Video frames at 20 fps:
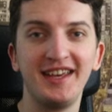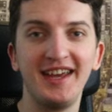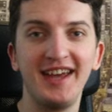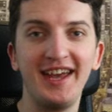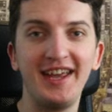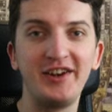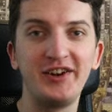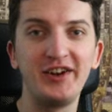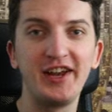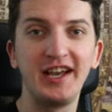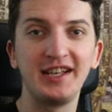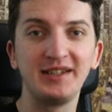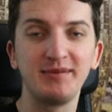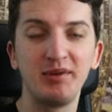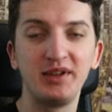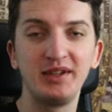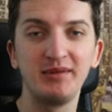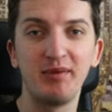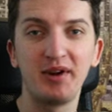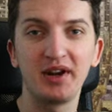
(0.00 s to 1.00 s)
Hey there guys, my
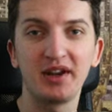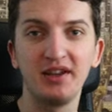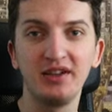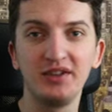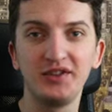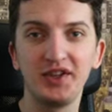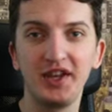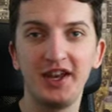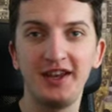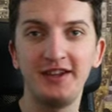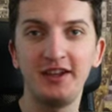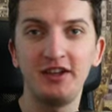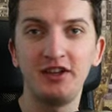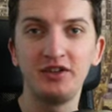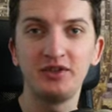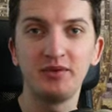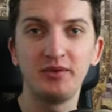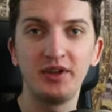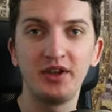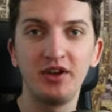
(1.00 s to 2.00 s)
name is Marcus and in
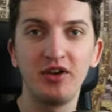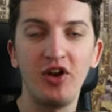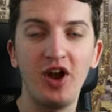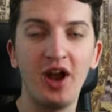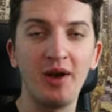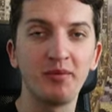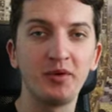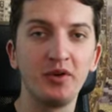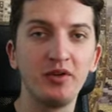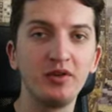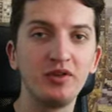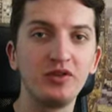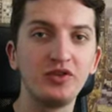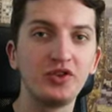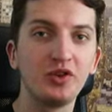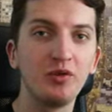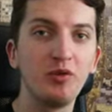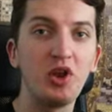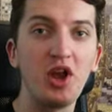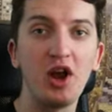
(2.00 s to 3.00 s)
this video I'm going to
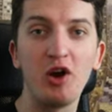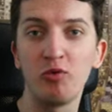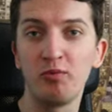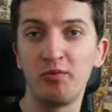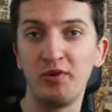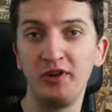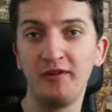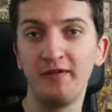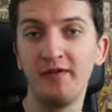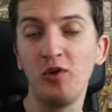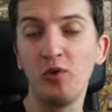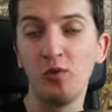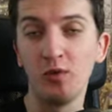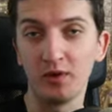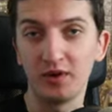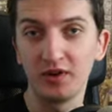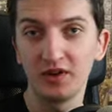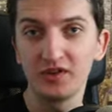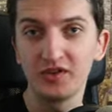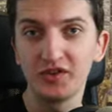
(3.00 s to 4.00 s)
show you how Printful
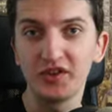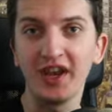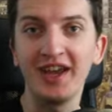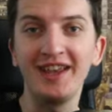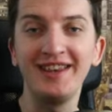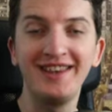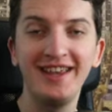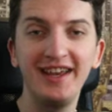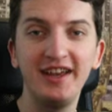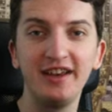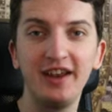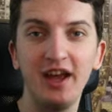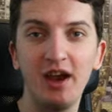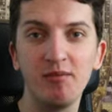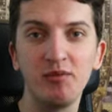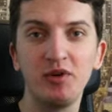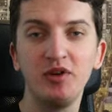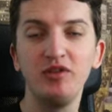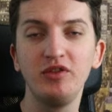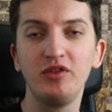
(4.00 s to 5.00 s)
works and then
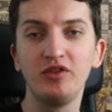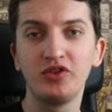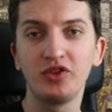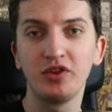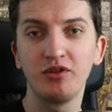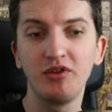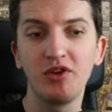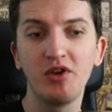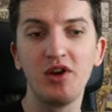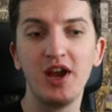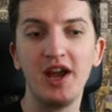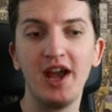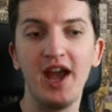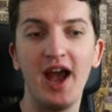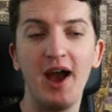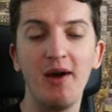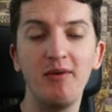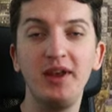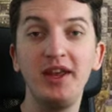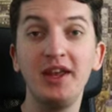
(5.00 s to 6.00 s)
I'm going to show you
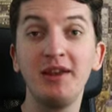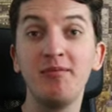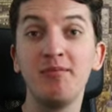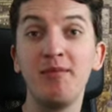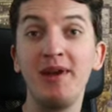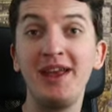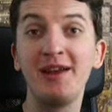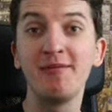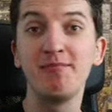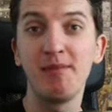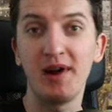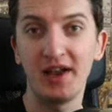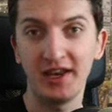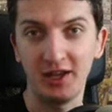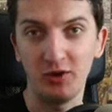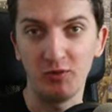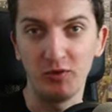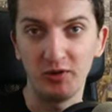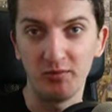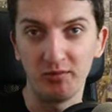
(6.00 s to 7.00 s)
how you can make money
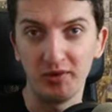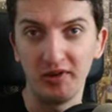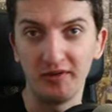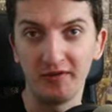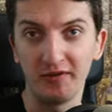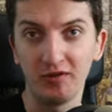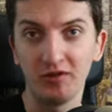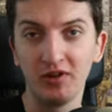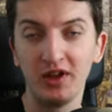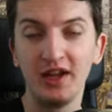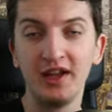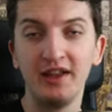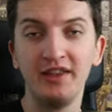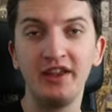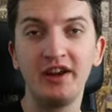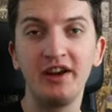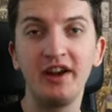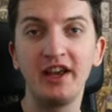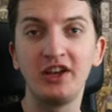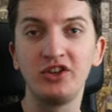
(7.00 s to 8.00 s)
with Printful.
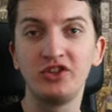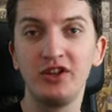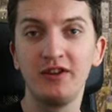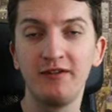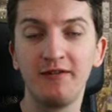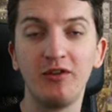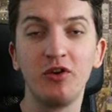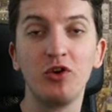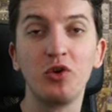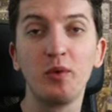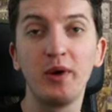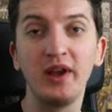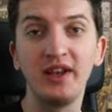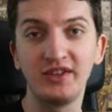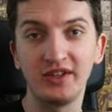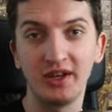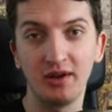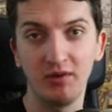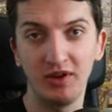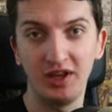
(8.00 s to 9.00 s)
There are actually four ways
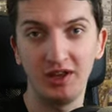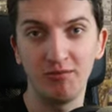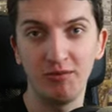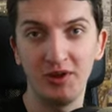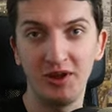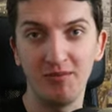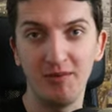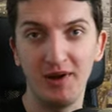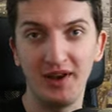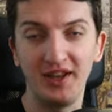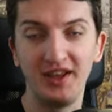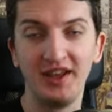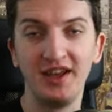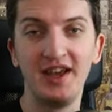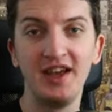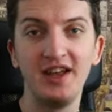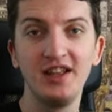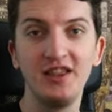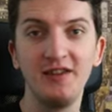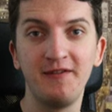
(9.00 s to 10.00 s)
how you can make money.
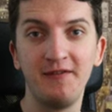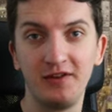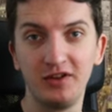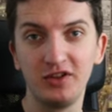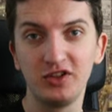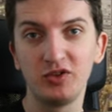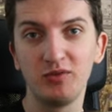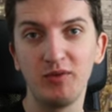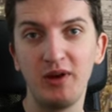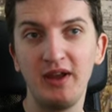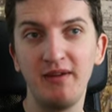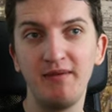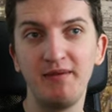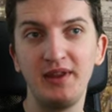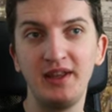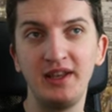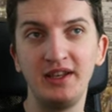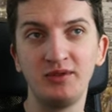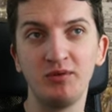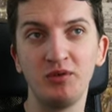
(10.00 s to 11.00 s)
The first way
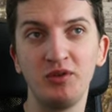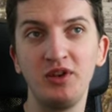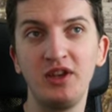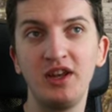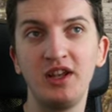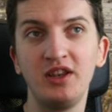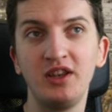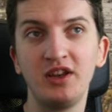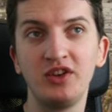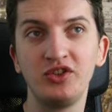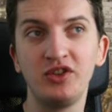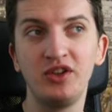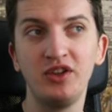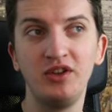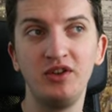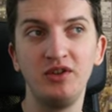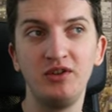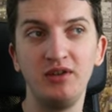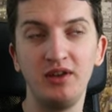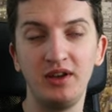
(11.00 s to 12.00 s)
is what you can actually
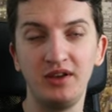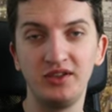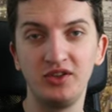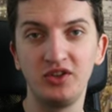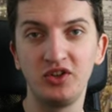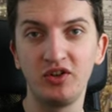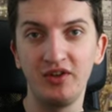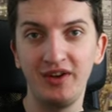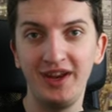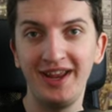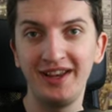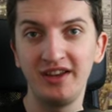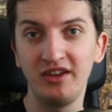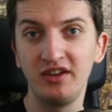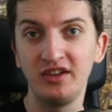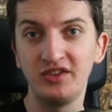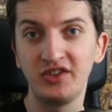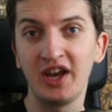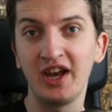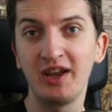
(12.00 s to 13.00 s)
do is to create a
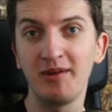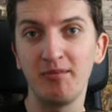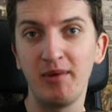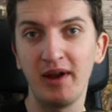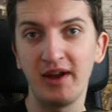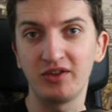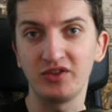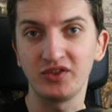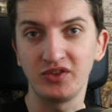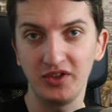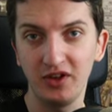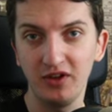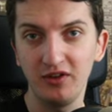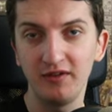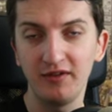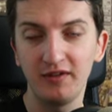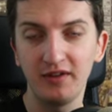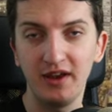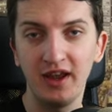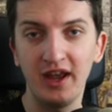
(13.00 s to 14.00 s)
design by
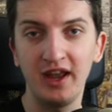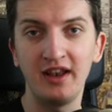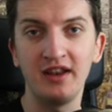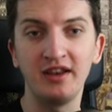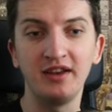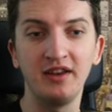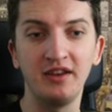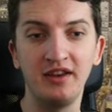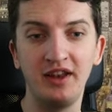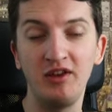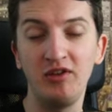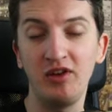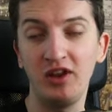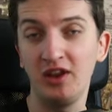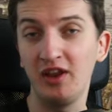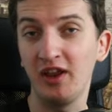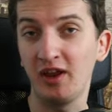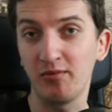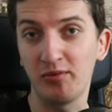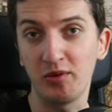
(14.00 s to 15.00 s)
yourself and then you can
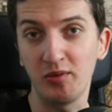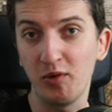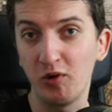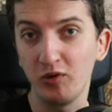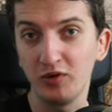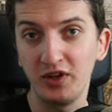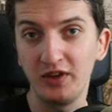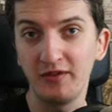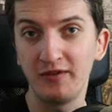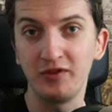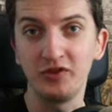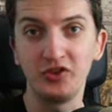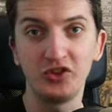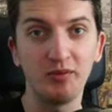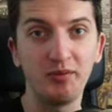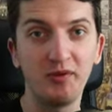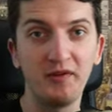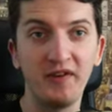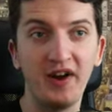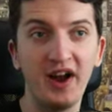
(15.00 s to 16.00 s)
like promote it through
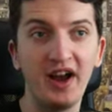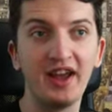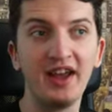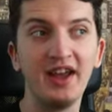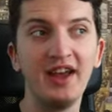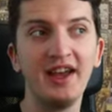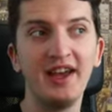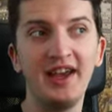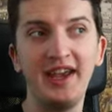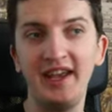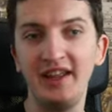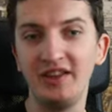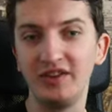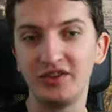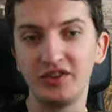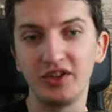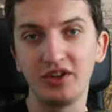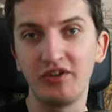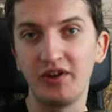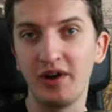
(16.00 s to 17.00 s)
Shopify,
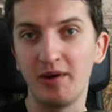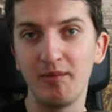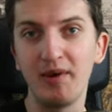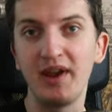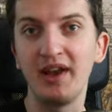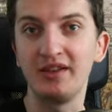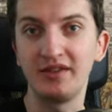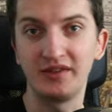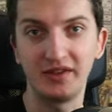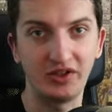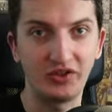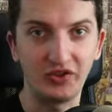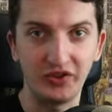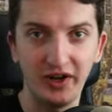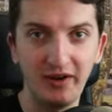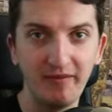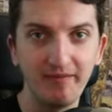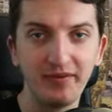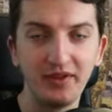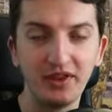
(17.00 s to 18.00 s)
Instagram,
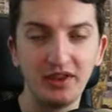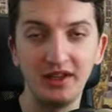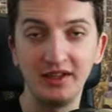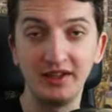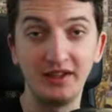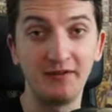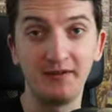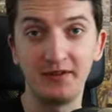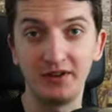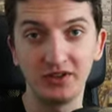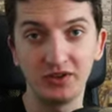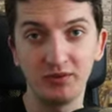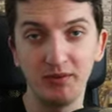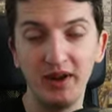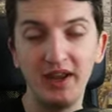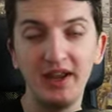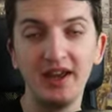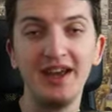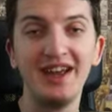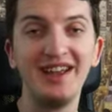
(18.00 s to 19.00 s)
etc. is the first
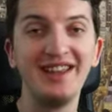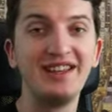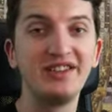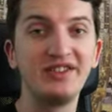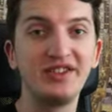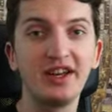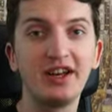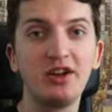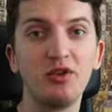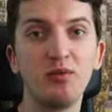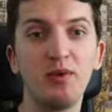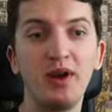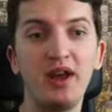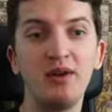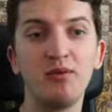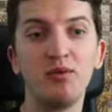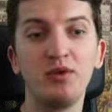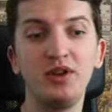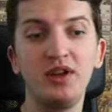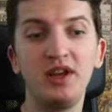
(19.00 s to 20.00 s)
way. The second way
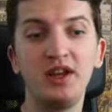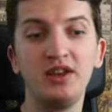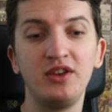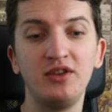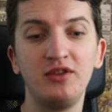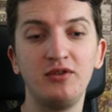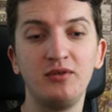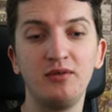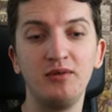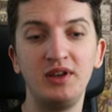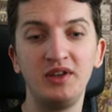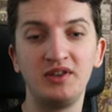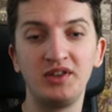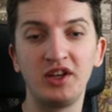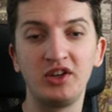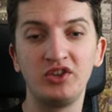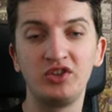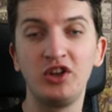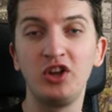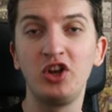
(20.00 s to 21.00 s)
what you can do is
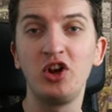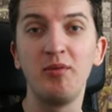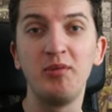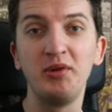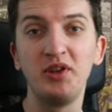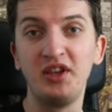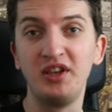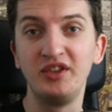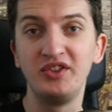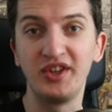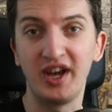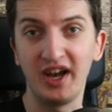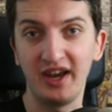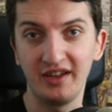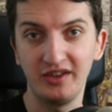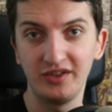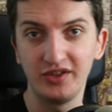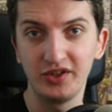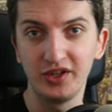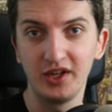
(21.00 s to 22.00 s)
actually copy the
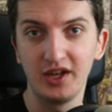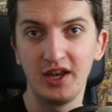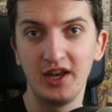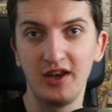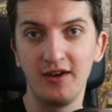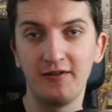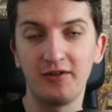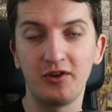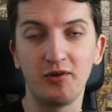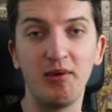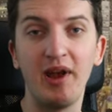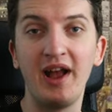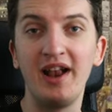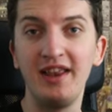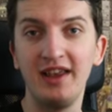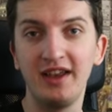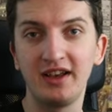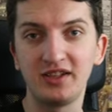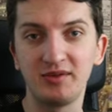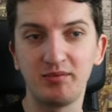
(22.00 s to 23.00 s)
designs from
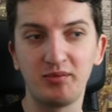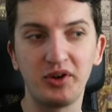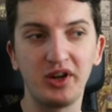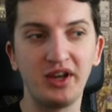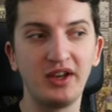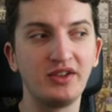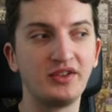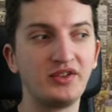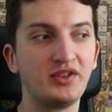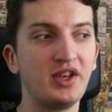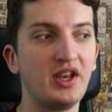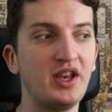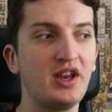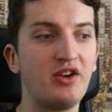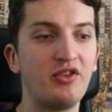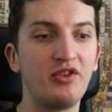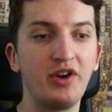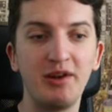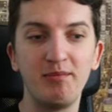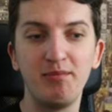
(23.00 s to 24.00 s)
AliExpress,
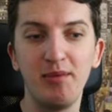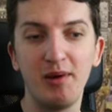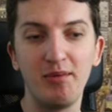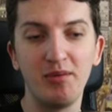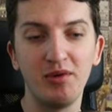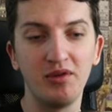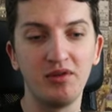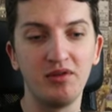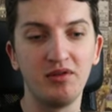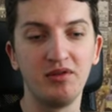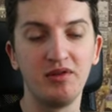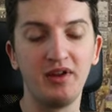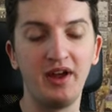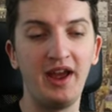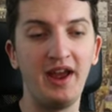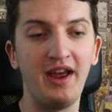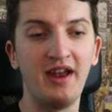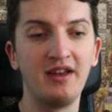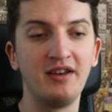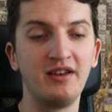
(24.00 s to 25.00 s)
Redbubble
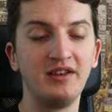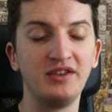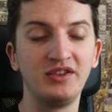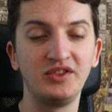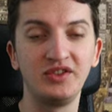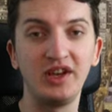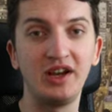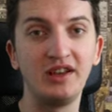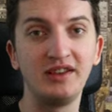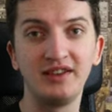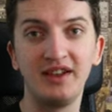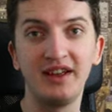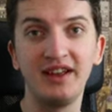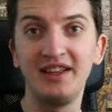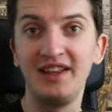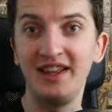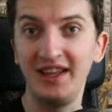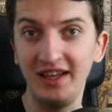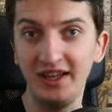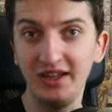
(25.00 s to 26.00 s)
and sites like
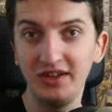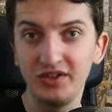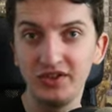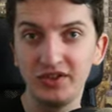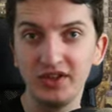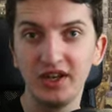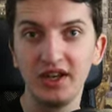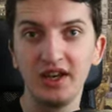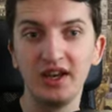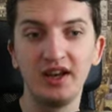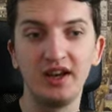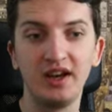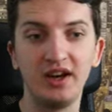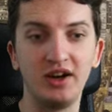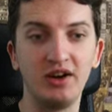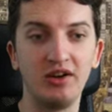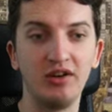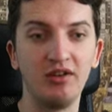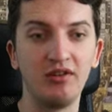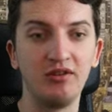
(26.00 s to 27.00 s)
these
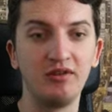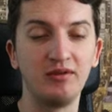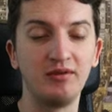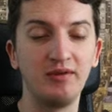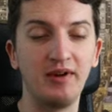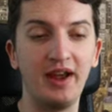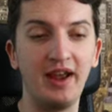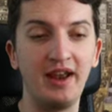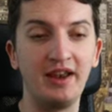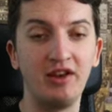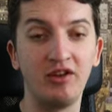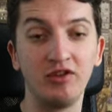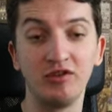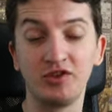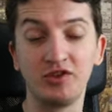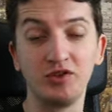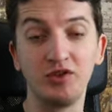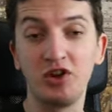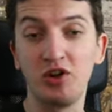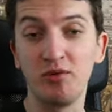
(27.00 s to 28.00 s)
uh, and
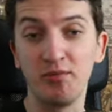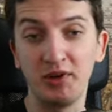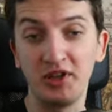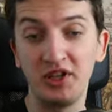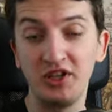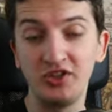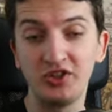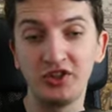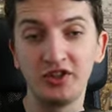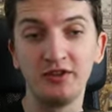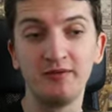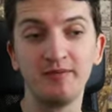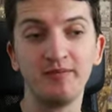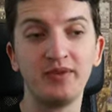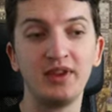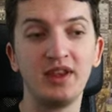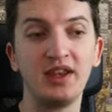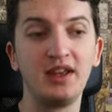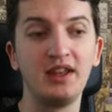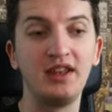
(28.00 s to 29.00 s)
also the competition
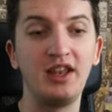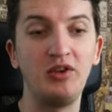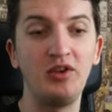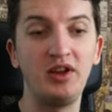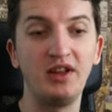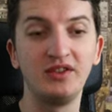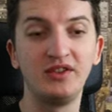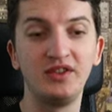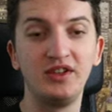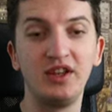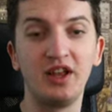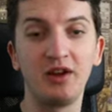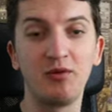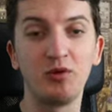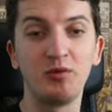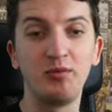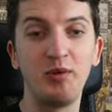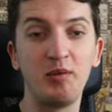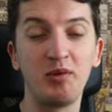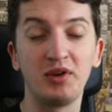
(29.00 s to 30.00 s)
that you can see like
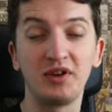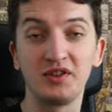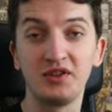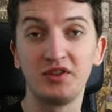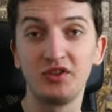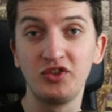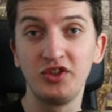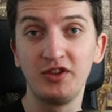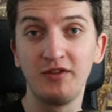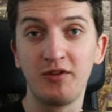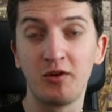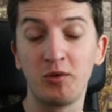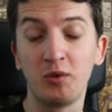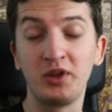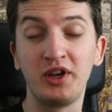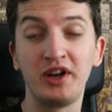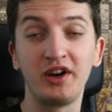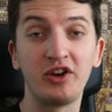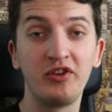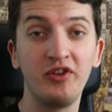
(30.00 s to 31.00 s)
what people are searching for what
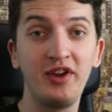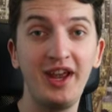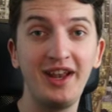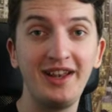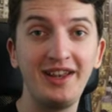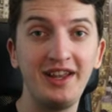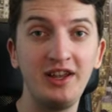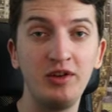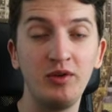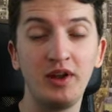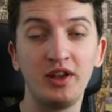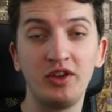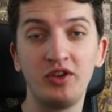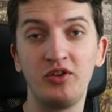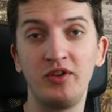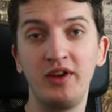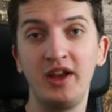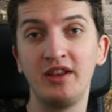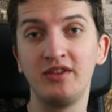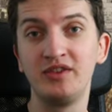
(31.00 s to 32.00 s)
they are creating you can
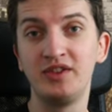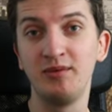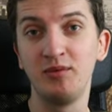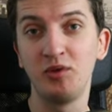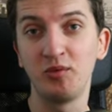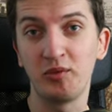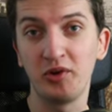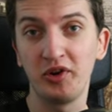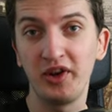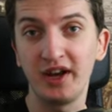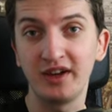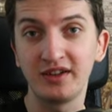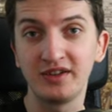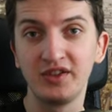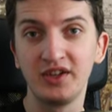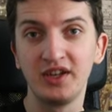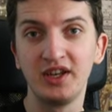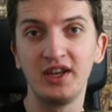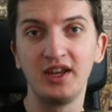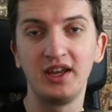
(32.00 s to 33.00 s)
create similar products
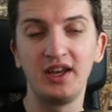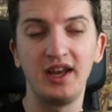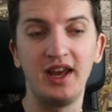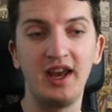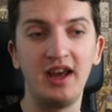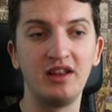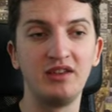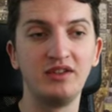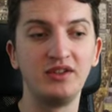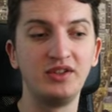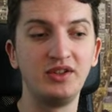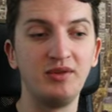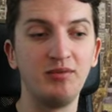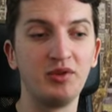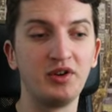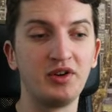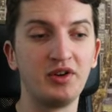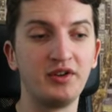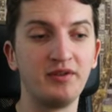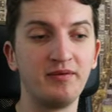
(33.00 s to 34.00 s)
and
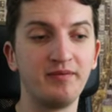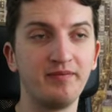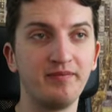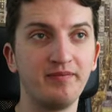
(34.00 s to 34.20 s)
similar